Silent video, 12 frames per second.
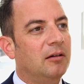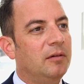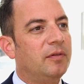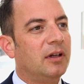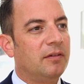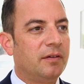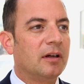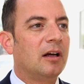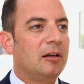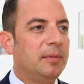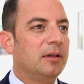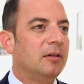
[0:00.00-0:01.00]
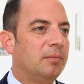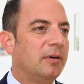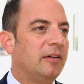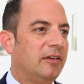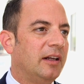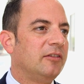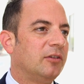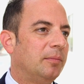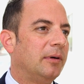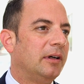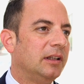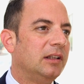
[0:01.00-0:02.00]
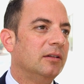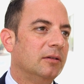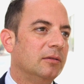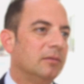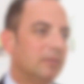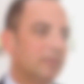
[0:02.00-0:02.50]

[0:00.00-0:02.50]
We've got to figure out how to be a good presidential party too.